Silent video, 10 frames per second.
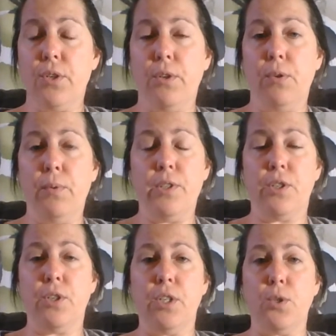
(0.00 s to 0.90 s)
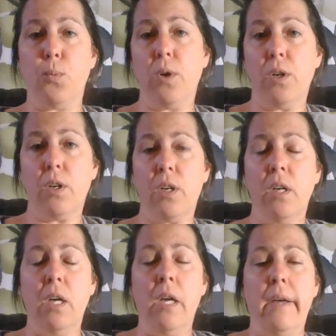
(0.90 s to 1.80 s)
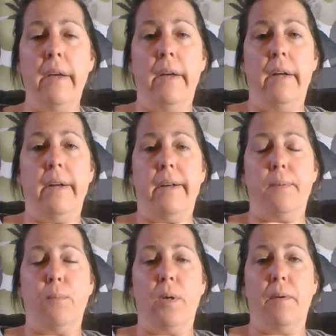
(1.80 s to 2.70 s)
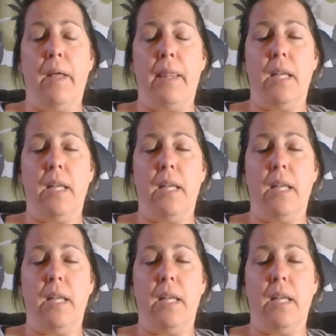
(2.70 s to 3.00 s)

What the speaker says: Are you returning to work? And